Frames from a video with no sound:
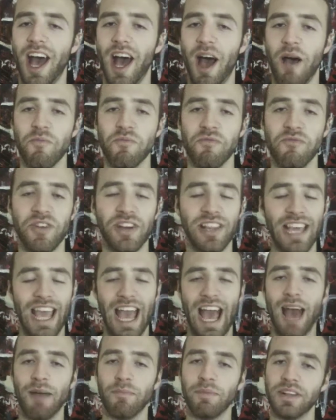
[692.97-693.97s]
I'm really
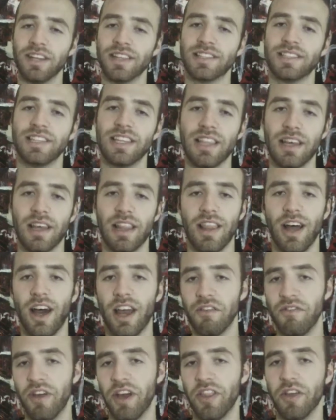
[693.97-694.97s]
happy to see that a
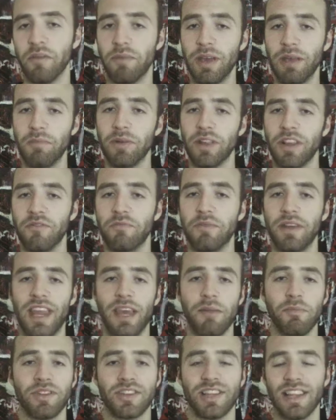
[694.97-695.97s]
lot of other people have been
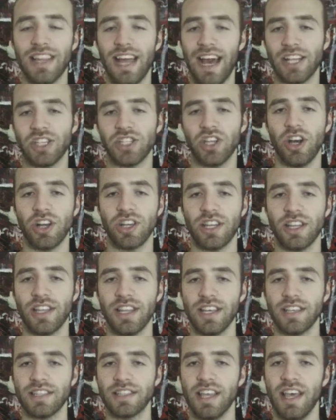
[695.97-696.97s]
able to latch onto
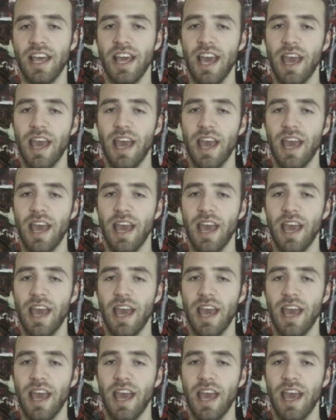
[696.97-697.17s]
this